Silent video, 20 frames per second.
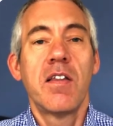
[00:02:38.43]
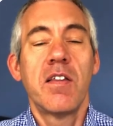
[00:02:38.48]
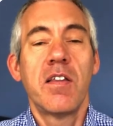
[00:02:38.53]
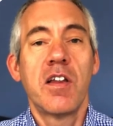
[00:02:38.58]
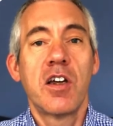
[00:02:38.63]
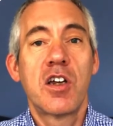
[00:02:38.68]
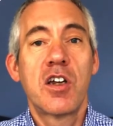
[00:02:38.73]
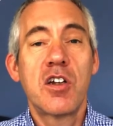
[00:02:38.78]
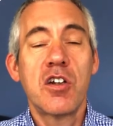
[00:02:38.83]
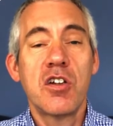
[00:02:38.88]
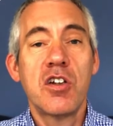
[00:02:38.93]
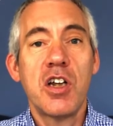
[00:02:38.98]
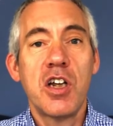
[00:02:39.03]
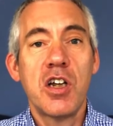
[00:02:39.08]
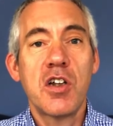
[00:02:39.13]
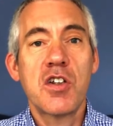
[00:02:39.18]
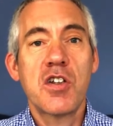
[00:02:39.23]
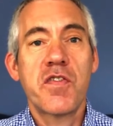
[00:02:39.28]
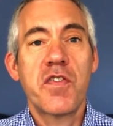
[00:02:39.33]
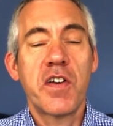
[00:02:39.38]
The good
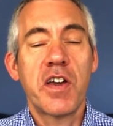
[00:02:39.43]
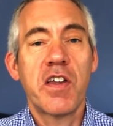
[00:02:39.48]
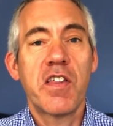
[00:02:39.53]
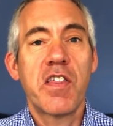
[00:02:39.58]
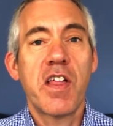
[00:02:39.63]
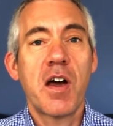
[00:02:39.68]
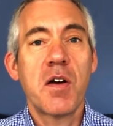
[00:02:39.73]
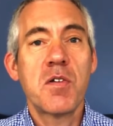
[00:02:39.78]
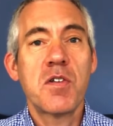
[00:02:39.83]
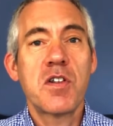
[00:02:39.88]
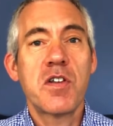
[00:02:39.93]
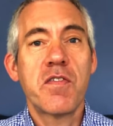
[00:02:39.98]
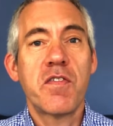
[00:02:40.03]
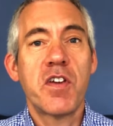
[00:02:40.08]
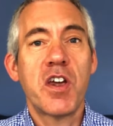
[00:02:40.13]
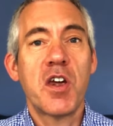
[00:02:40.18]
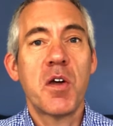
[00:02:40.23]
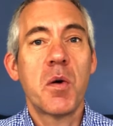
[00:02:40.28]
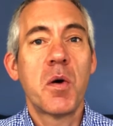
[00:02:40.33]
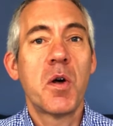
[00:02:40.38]
news for you, those of
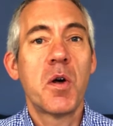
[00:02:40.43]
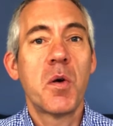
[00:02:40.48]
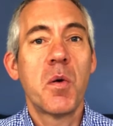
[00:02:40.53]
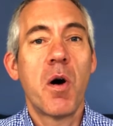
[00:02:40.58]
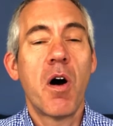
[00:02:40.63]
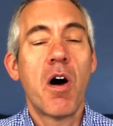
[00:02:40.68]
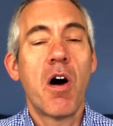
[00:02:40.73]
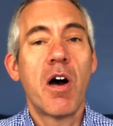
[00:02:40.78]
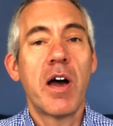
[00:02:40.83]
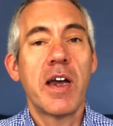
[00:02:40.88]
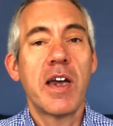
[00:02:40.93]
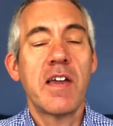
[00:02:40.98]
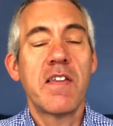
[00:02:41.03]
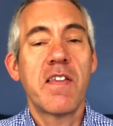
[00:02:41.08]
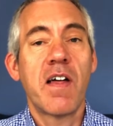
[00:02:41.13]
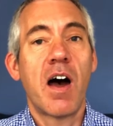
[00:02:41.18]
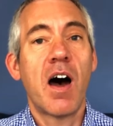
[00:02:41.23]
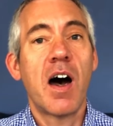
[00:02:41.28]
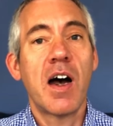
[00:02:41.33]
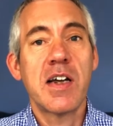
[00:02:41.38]
you who are
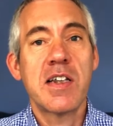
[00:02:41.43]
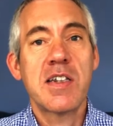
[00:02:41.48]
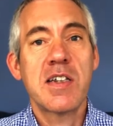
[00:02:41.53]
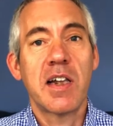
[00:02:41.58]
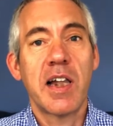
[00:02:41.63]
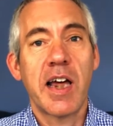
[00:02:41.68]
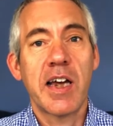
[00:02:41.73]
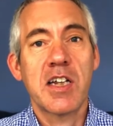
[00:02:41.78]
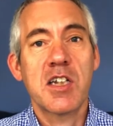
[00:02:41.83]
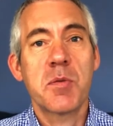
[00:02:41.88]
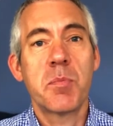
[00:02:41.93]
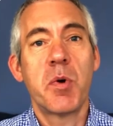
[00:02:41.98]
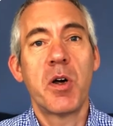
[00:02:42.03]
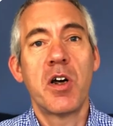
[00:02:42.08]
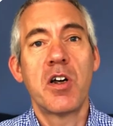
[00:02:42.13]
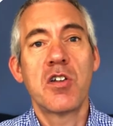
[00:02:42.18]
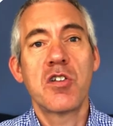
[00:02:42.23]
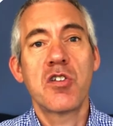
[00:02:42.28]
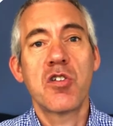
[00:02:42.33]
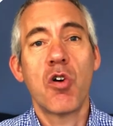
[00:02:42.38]
either ITIL
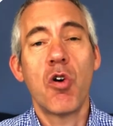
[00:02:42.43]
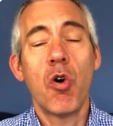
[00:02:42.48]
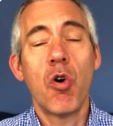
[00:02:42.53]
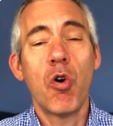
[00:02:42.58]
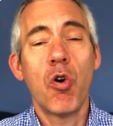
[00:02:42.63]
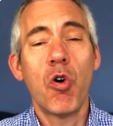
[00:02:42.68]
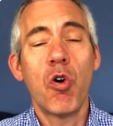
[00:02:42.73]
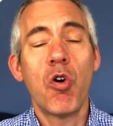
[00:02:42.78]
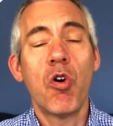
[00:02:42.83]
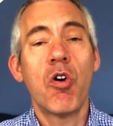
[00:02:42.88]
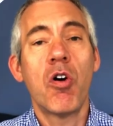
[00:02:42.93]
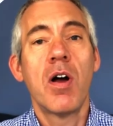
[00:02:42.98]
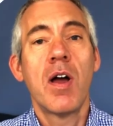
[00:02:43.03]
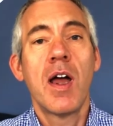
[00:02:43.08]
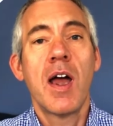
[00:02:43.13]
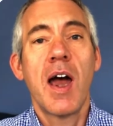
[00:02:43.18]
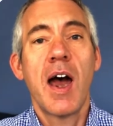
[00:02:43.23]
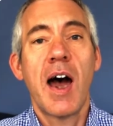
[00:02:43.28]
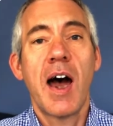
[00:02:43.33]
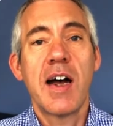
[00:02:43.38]
experts or
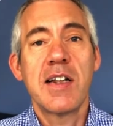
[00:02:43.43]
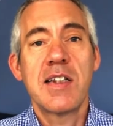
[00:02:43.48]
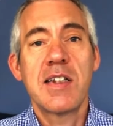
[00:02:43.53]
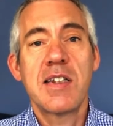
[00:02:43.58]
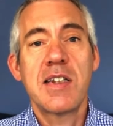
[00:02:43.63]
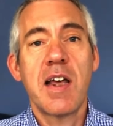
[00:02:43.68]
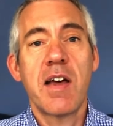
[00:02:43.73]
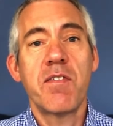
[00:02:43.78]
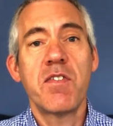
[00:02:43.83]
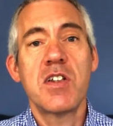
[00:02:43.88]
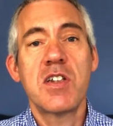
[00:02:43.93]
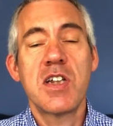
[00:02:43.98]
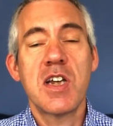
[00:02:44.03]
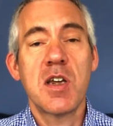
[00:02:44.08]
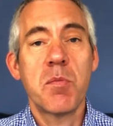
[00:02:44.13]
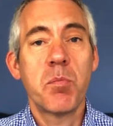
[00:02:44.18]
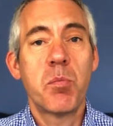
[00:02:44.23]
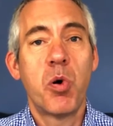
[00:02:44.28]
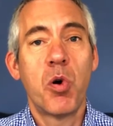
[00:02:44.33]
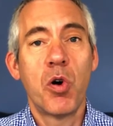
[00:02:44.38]
had
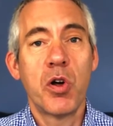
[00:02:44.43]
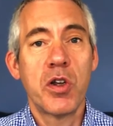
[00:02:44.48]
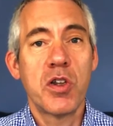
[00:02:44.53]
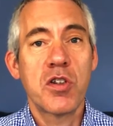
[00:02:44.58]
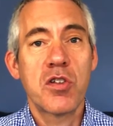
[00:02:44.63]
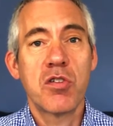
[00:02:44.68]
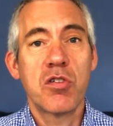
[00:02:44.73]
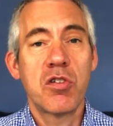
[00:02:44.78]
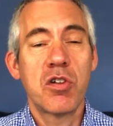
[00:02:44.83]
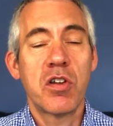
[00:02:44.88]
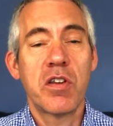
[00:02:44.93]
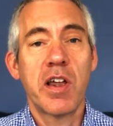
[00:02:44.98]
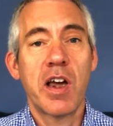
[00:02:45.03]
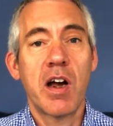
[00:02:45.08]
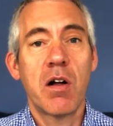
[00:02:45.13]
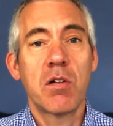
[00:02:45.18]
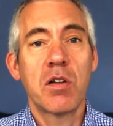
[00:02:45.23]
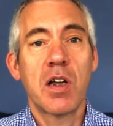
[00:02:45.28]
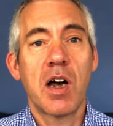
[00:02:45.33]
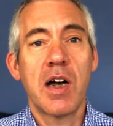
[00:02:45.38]
17 points under the
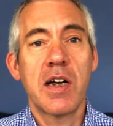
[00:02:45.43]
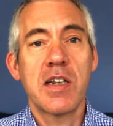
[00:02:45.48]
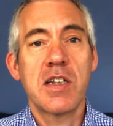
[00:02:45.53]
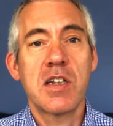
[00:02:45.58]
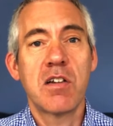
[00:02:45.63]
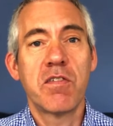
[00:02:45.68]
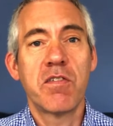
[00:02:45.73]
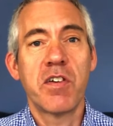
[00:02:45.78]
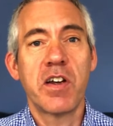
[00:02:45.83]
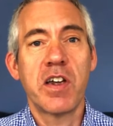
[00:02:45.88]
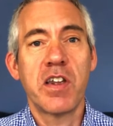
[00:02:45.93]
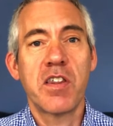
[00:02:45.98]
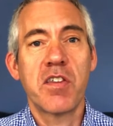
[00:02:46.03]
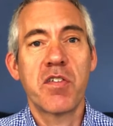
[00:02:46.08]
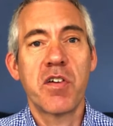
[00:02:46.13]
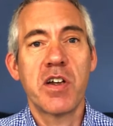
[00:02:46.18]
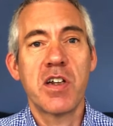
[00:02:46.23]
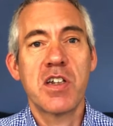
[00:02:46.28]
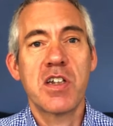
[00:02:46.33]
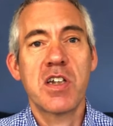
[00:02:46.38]
old ITIL
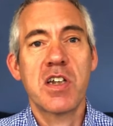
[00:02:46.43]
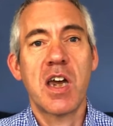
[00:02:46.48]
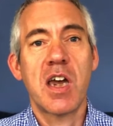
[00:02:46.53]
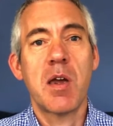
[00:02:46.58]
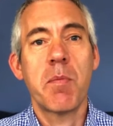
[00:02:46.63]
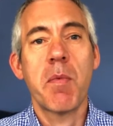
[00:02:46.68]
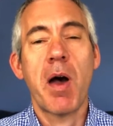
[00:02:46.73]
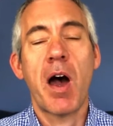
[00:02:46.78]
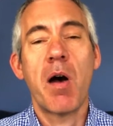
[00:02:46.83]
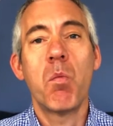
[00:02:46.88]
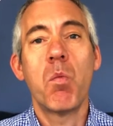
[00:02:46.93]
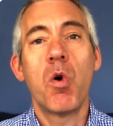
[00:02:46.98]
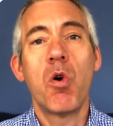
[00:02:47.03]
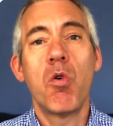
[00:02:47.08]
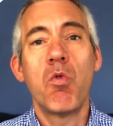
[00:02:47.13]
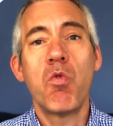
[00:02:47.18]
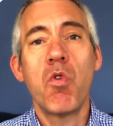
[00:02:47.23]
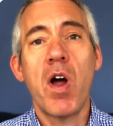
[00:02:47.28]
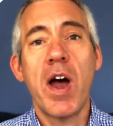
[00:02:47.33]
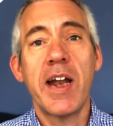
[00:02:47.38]
V3 scheme and were
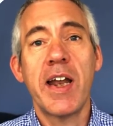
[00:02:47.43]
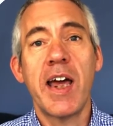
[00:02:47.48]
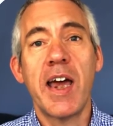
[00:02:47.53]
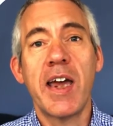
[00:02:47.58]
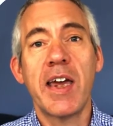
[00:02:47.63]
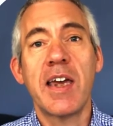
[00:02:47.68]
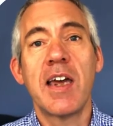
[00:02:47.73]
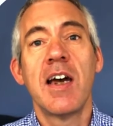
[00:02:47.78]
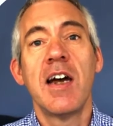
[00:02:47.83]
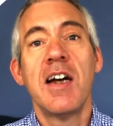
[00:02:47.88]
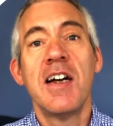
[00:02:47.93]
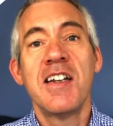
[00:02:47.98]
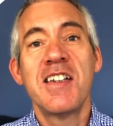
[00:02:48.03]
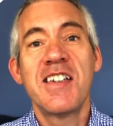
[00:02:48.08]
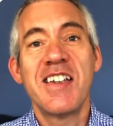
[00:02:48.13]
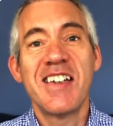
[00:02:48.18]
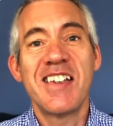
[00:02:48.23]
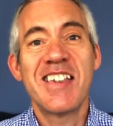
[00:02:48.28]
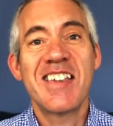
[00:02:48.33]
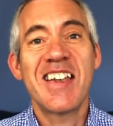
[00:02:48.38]
ready
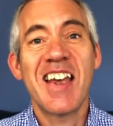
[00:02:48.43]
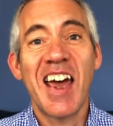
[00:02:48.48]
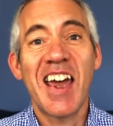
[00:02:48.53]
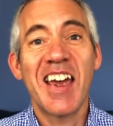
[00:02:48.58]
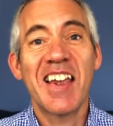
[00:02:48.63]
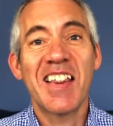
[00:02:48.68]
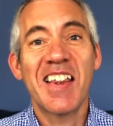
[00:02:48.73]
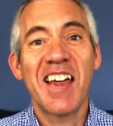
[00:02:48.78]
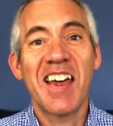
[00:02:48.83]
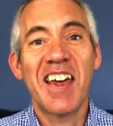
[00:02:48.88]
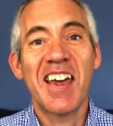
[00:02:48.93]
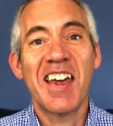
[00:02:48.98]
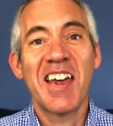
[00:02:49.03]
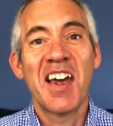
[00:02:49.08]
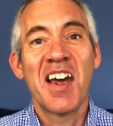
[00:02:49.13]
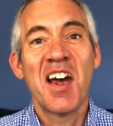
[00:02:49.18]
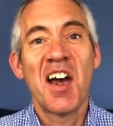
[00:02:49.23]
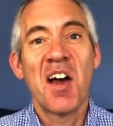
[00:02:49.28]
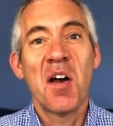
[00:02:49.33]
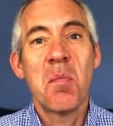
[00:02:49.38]
to take the
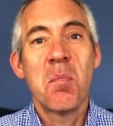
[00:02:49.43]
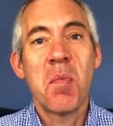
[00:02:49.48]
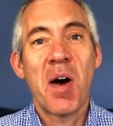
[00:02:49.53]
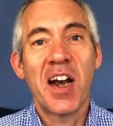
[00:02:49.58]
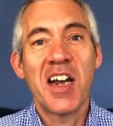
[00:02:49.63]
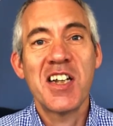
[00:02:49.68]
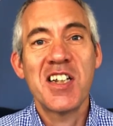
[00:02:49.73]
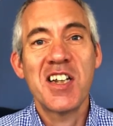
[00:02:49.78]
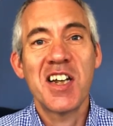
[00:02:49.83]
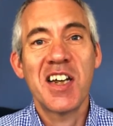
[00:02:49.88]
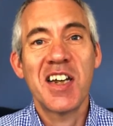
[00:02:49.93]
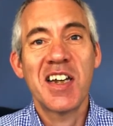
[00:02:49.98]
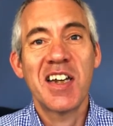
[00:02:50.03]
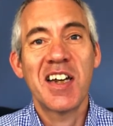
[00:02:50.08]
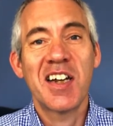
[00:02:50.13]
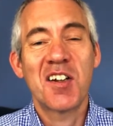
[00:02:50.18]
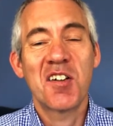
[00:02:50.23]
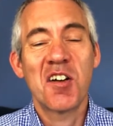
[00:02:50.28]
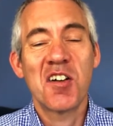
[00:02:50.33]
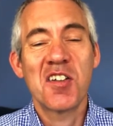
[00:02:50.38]

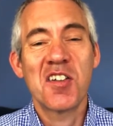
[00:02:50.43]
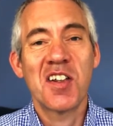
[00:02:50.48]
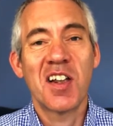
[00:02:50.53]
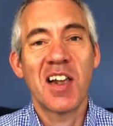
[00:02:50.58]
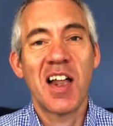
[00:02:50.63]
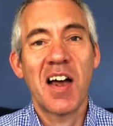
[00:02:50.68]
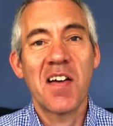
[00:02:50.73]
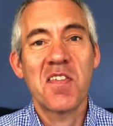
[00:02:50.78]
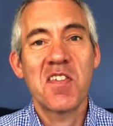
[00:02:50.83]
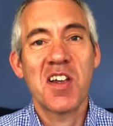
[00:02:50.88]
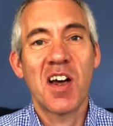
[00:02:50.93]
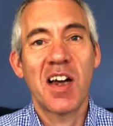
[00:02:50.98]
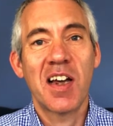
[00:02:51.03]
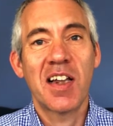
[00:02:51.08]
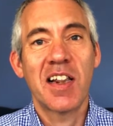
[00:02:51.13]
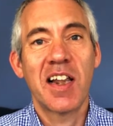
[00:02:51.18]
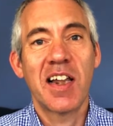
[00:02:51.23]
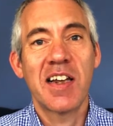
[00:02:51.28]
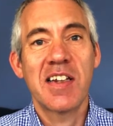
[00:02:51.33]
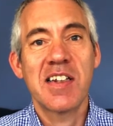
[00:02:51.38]
Managing Across the Life
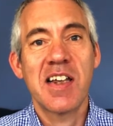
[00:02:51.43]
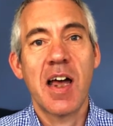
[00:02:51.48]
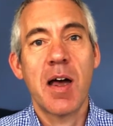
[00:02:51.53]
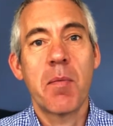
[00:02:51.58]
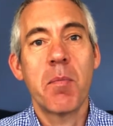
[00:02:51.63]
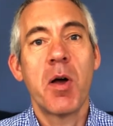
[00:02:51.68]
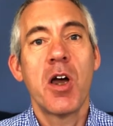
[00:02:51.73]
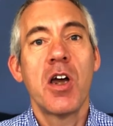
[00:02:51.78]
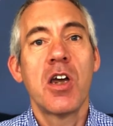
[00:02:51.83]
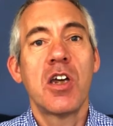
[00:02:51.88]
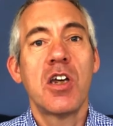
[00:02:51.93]
Cycle exam,